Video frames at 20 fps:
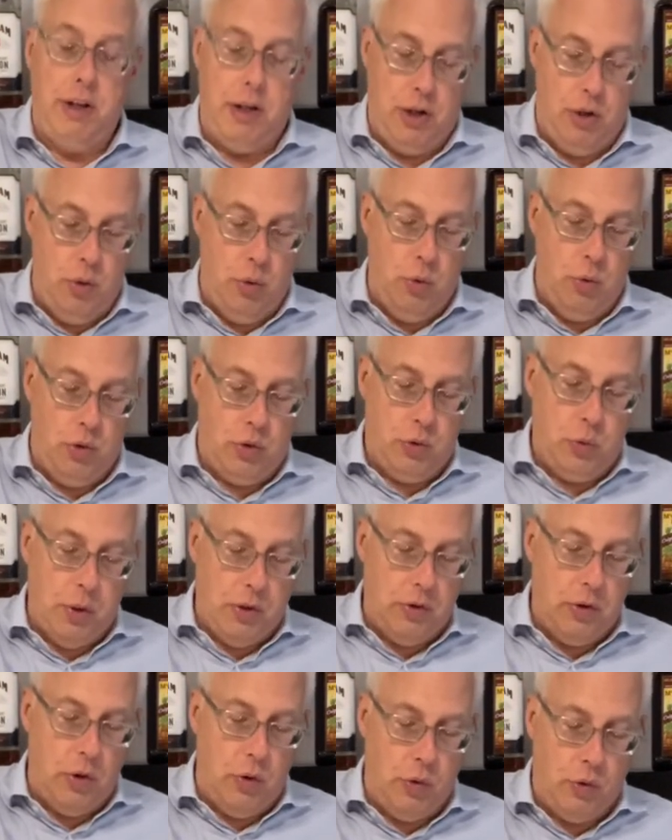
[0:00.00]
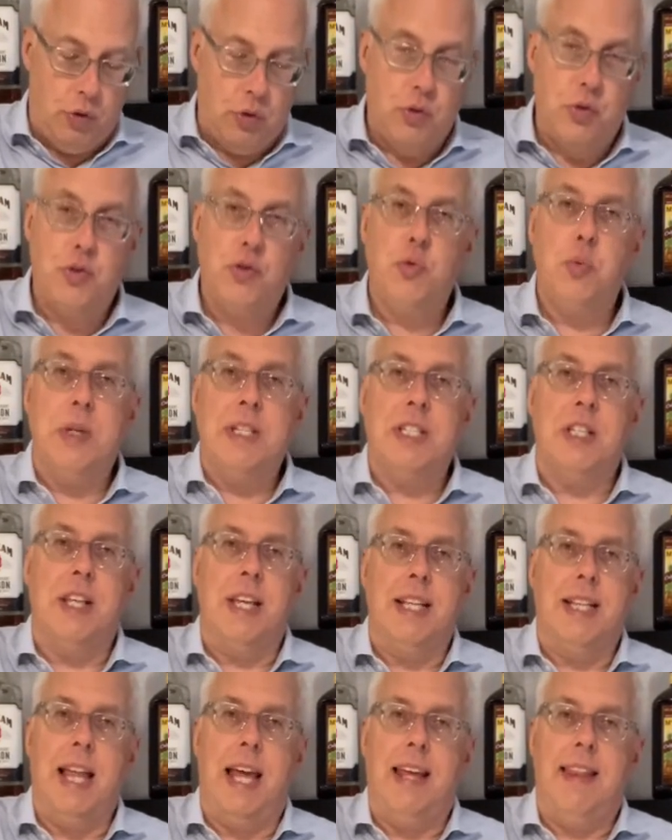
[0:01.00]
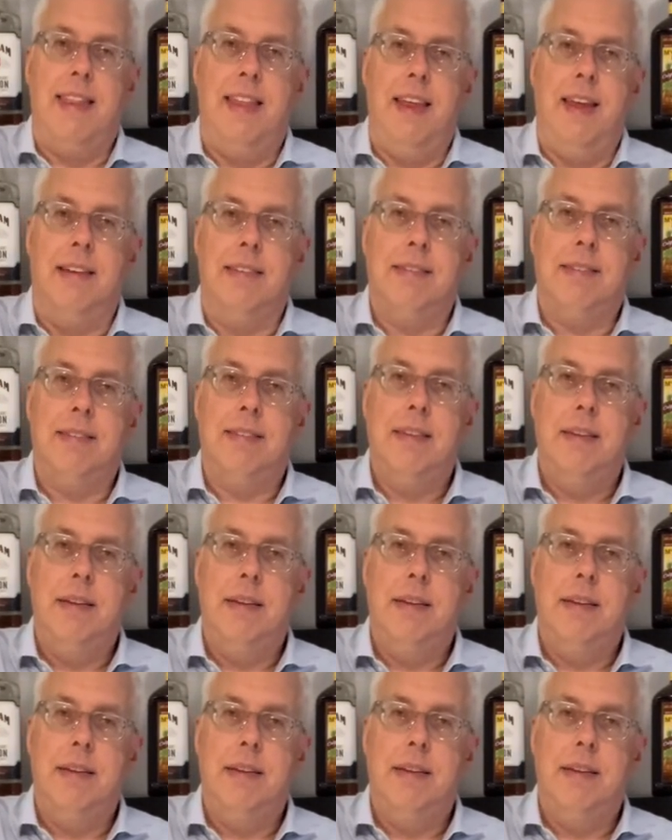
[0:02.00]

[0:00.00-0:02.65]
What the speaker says: You swizzle it like this.